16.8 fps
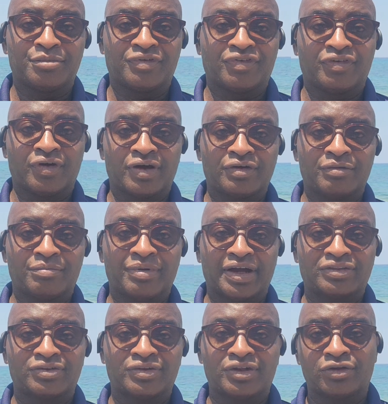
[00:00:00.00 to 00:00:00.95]
before I go
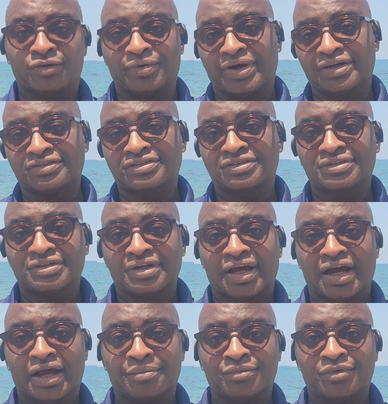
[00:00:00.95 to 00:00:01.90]
back to the US.
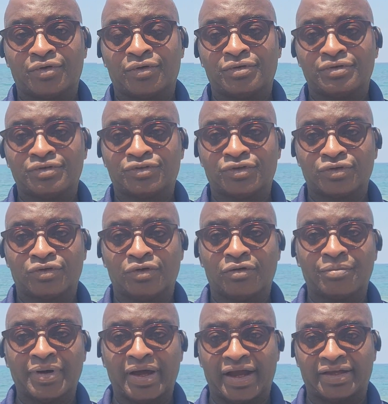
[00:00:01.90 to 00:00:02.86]
I'm going to
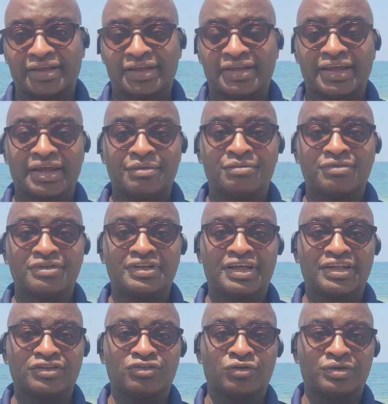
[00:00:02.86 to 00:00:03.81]
go back again
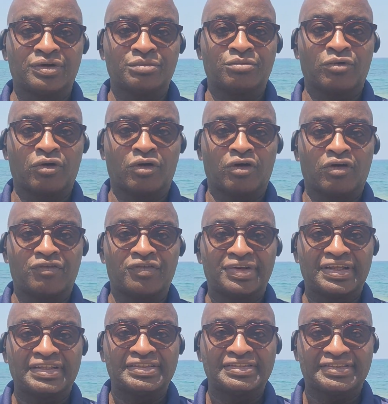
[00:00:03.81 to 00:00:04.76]
and doing more of
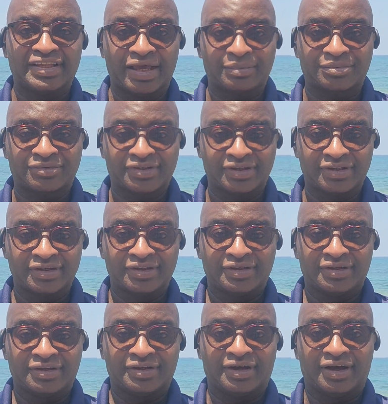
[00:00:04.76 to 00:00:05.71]
an in-depth
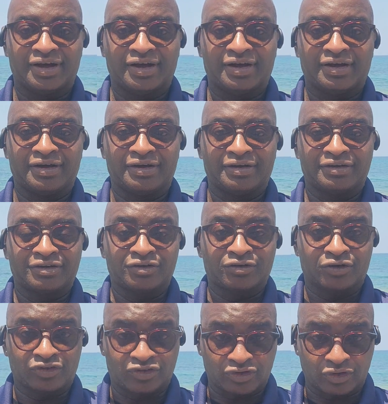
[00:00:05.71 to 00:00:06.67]

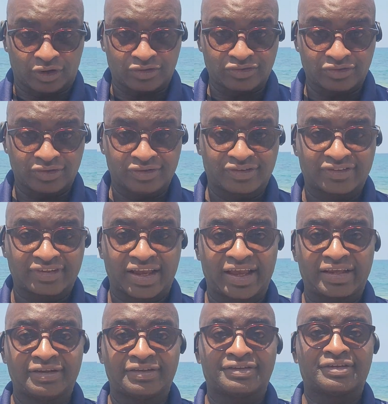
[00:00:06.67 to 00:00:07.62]
construction
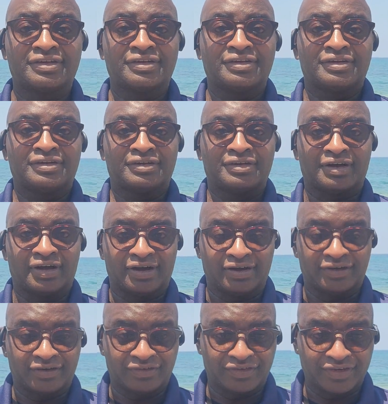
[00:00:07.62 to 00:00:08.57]
site
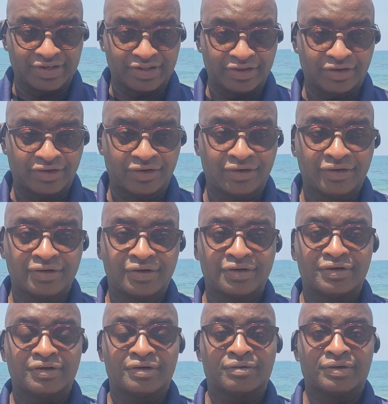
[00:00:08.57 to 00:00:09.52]
video
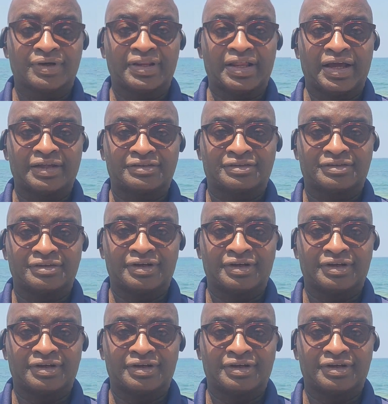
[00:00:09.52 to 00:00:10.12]
without